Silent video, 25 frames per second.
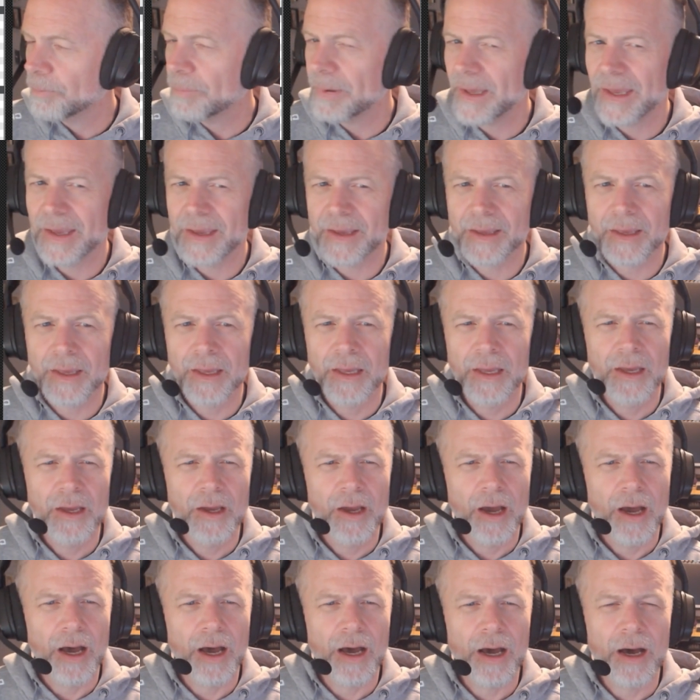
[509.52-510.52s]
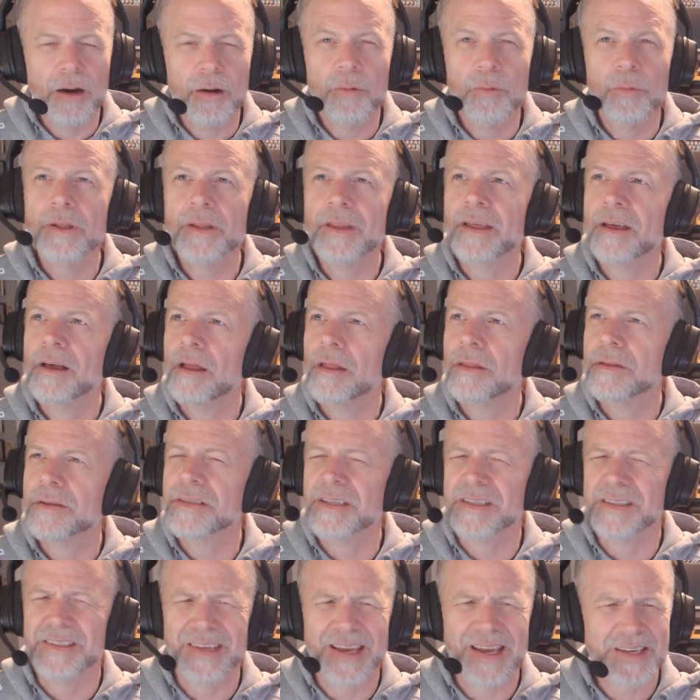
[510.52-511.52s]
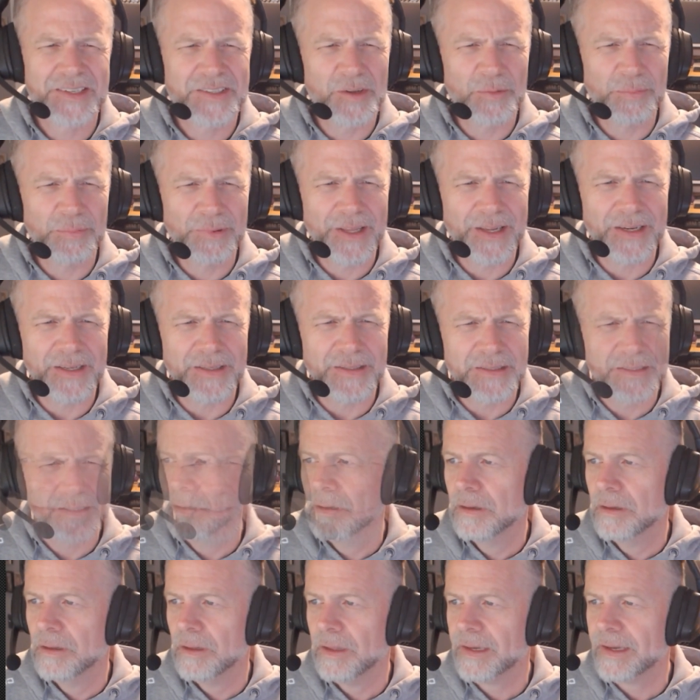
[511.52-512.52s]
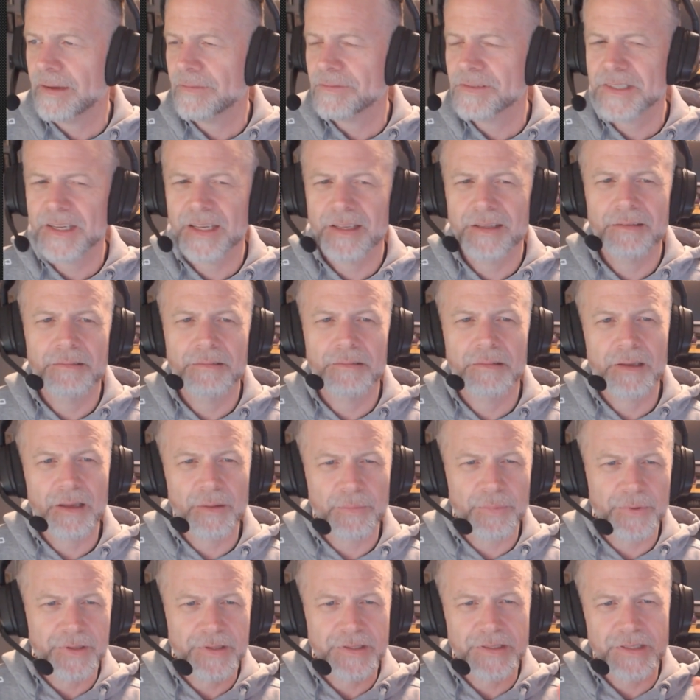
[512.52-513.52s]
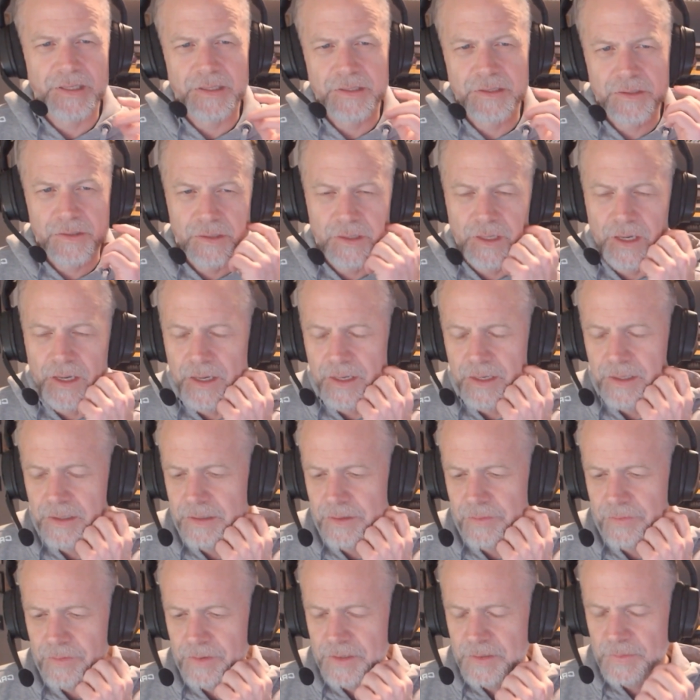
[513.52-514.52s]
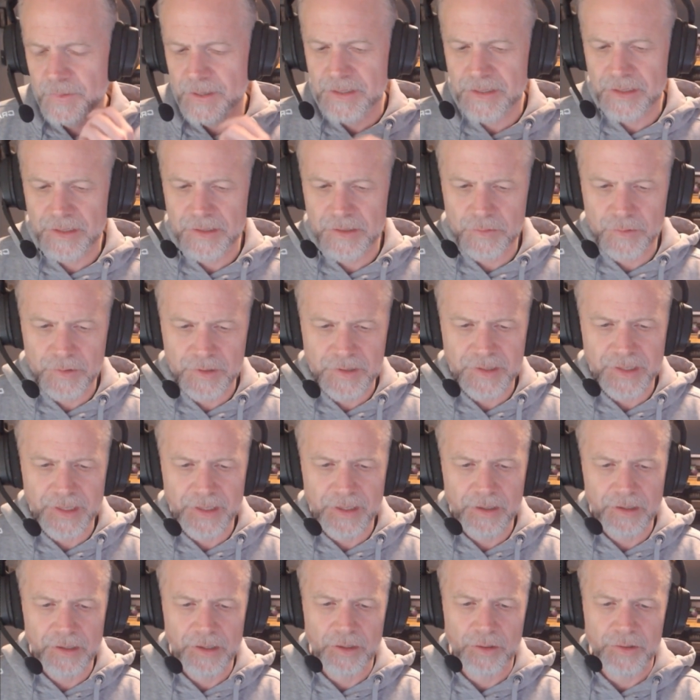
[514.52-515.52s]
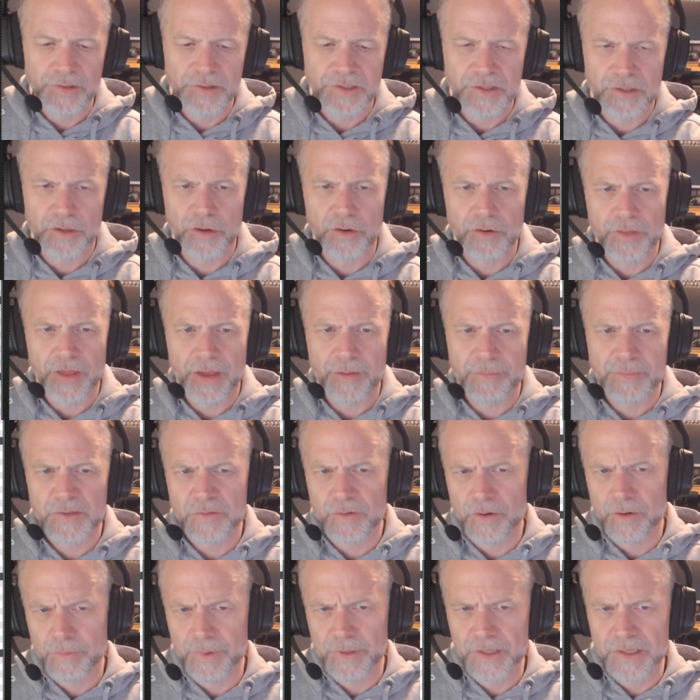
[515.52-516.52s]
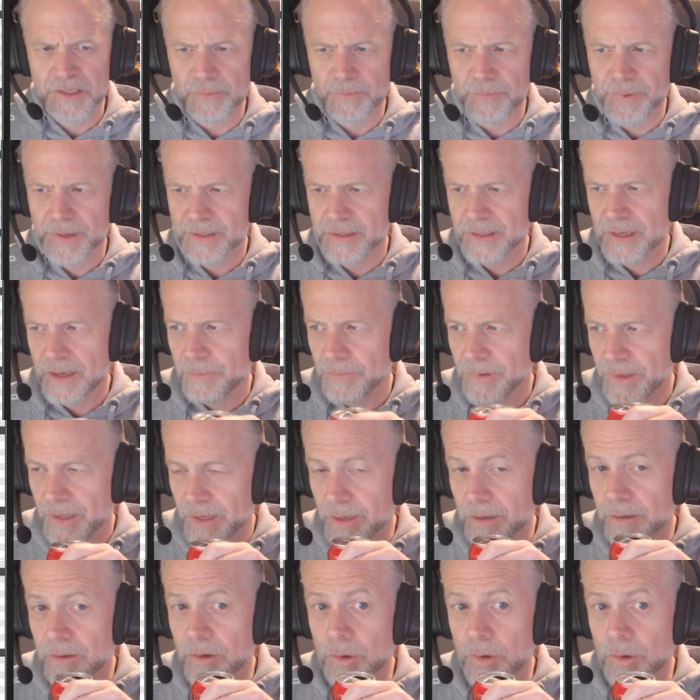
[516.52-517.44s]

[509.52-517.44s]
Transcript: Big, what do they call those things? Exoplanets? Like I've seen a couple of these things, different space things where it's like, it's an Earth atmosphere, but it's a big damn planet.